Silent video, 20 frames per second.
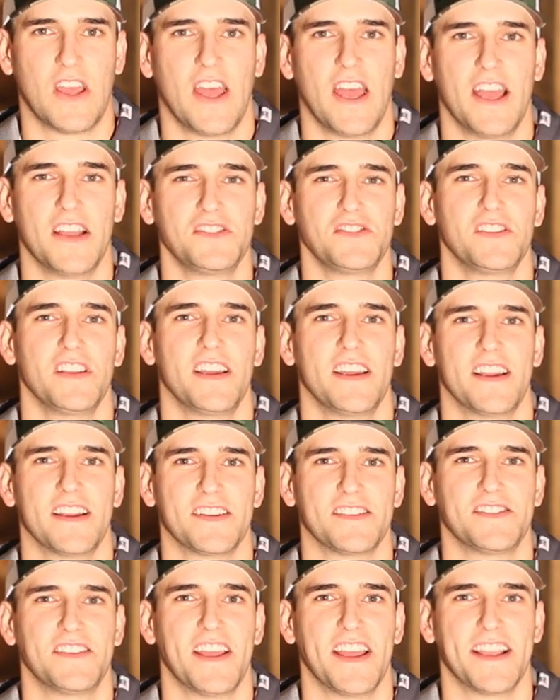
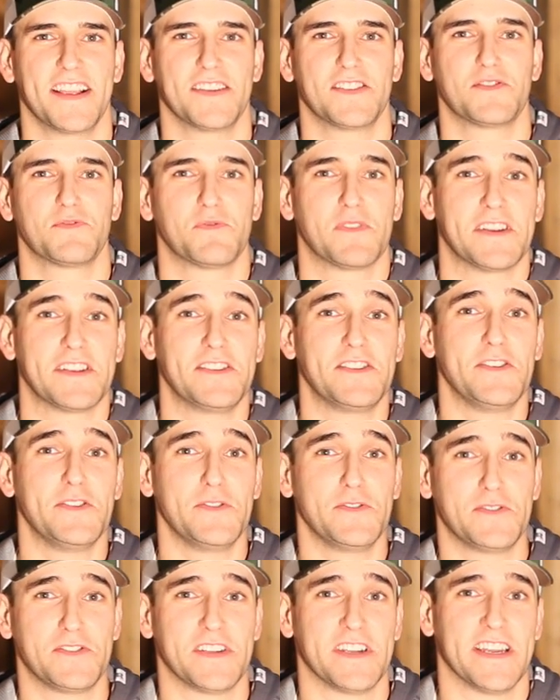Hashtag Take a Swing
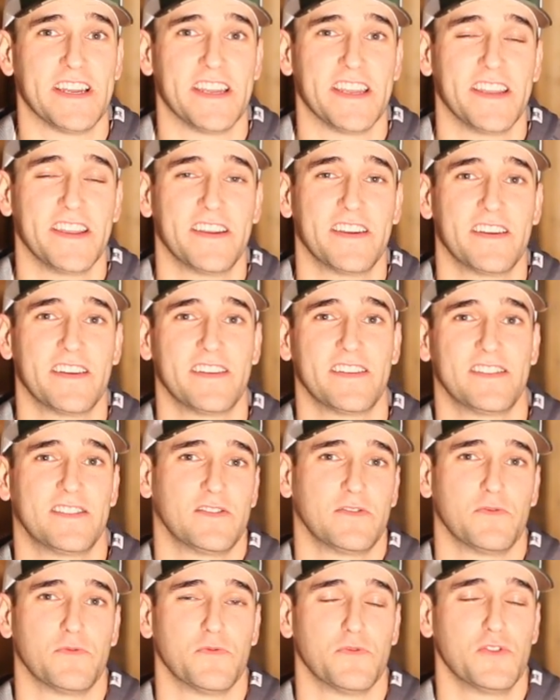Tuesday,
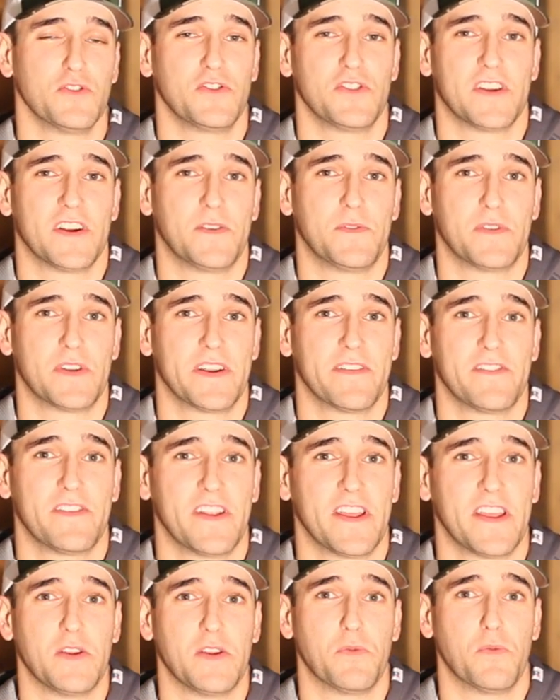really on whatever
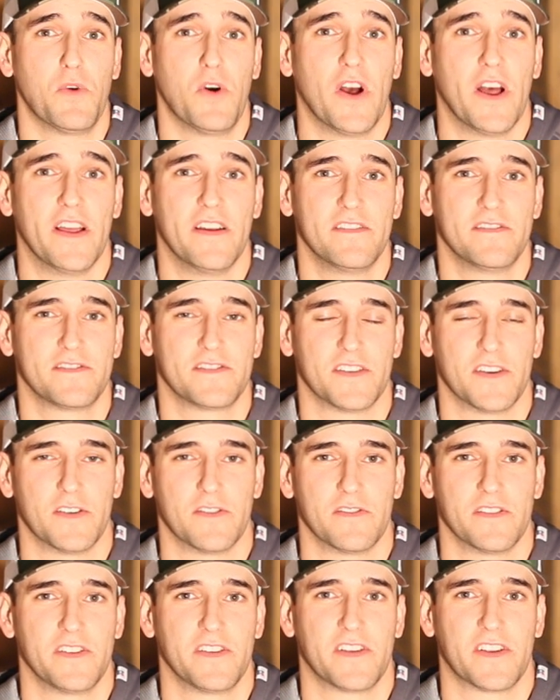you want. So
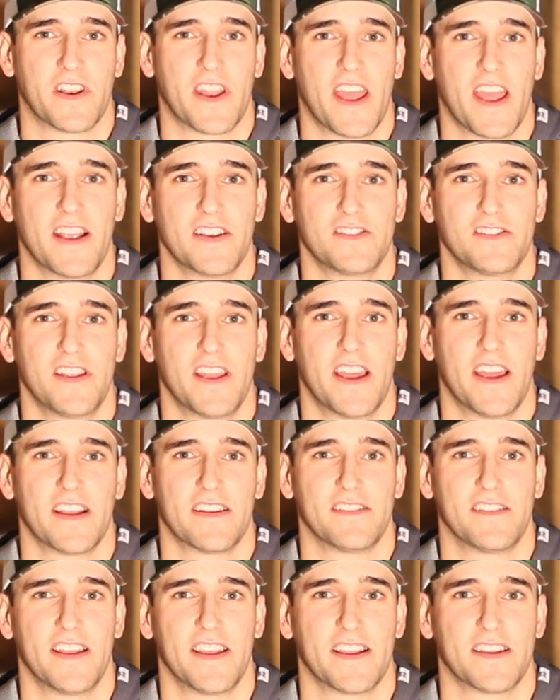you can
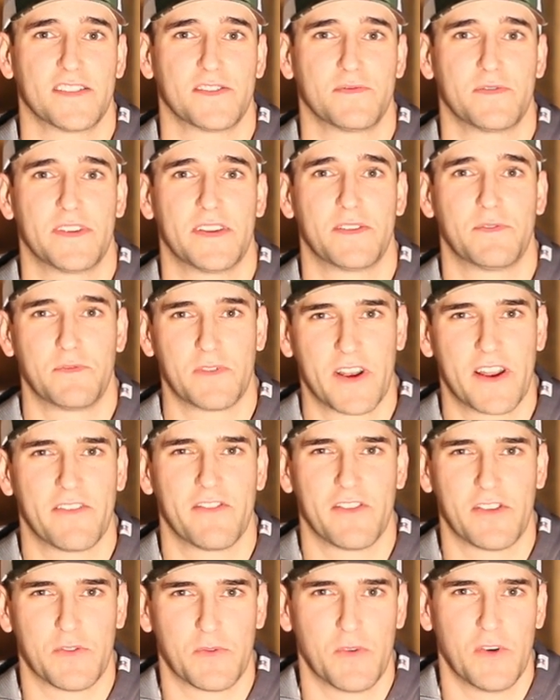hashtag Take a Swing
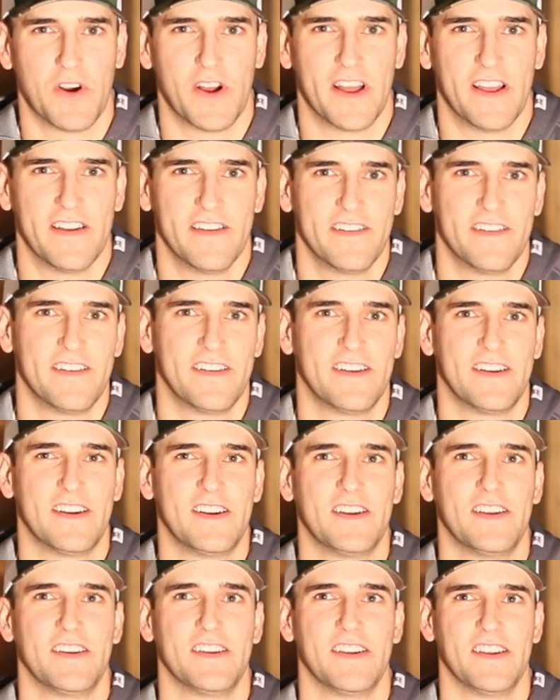whenever you want.
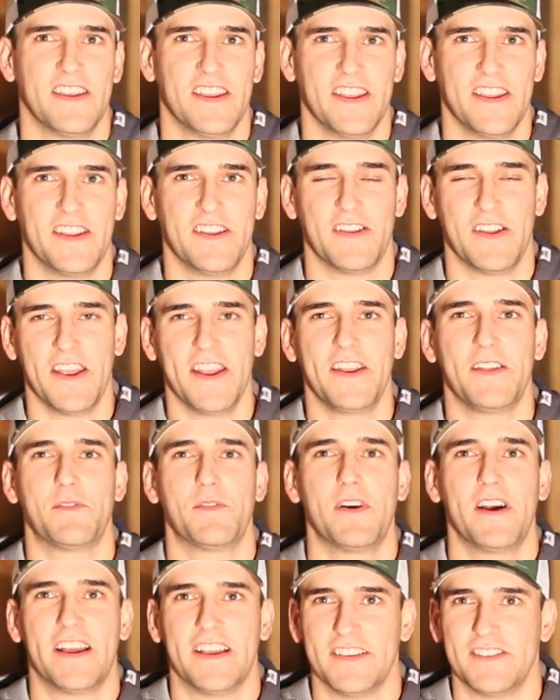
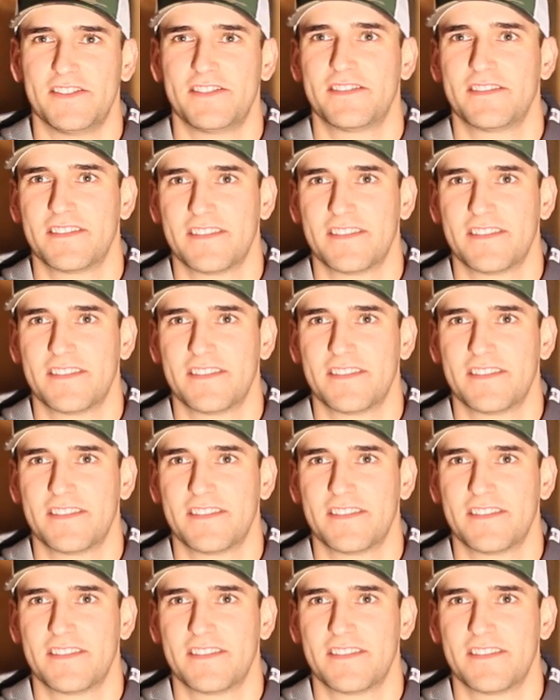Anyways.